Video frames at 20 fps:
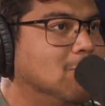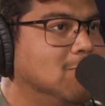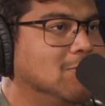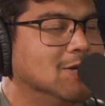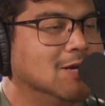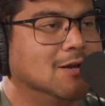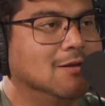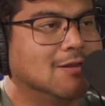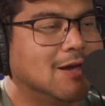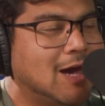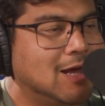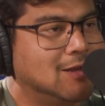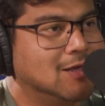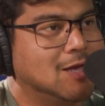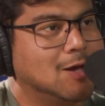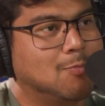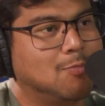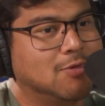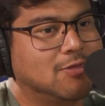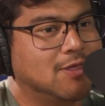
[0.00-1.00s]
We can gladly
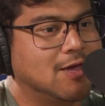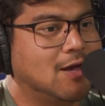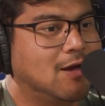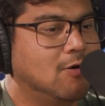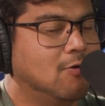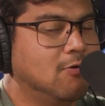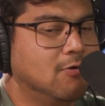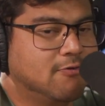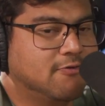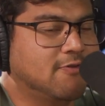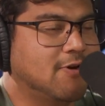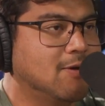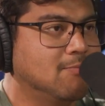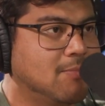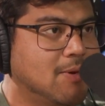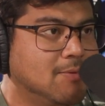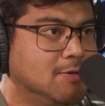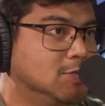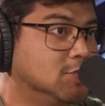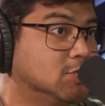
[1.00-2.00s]
help with that. Or
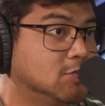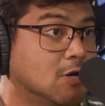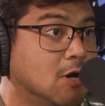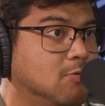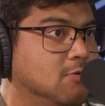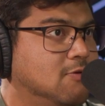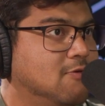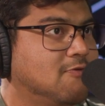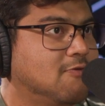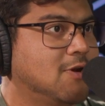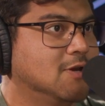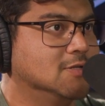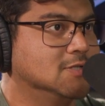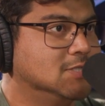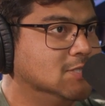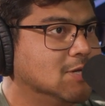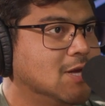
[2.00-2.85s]
maybe just talk with your friends.